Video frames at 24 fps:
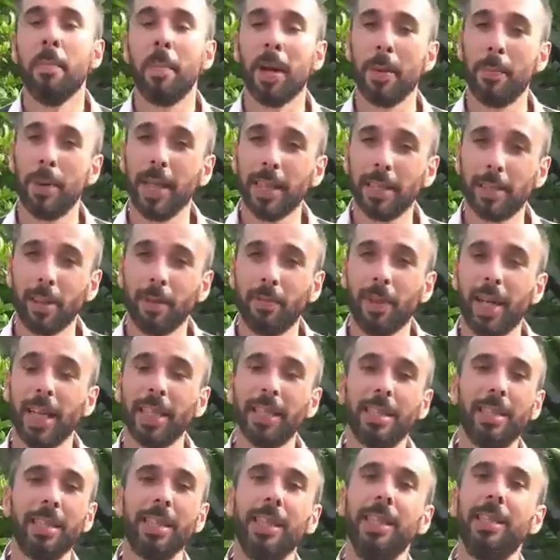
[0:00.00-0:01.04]
My best
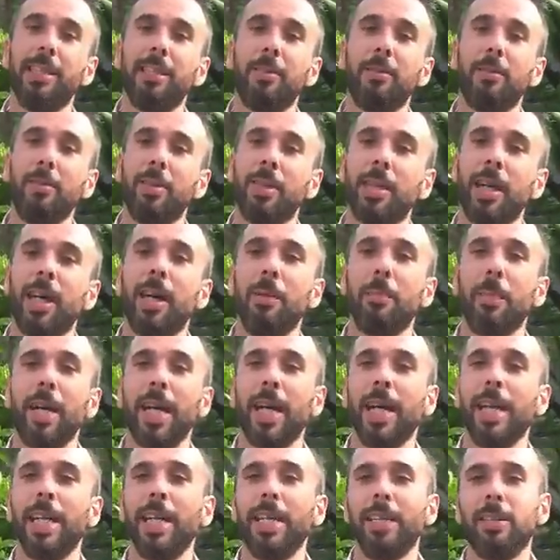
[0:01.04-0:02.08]
advice is to start by
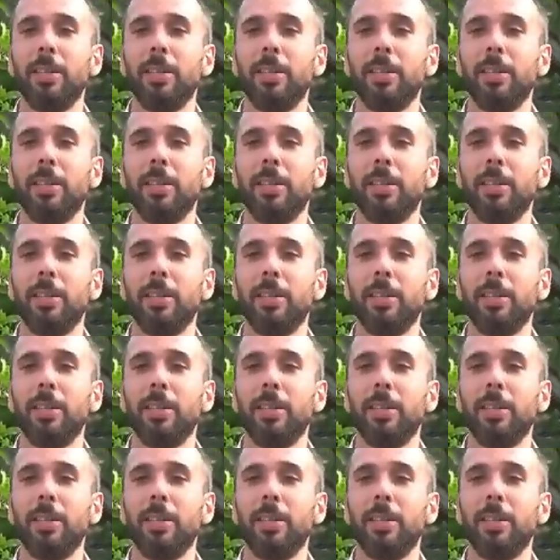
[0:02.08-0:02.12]
adding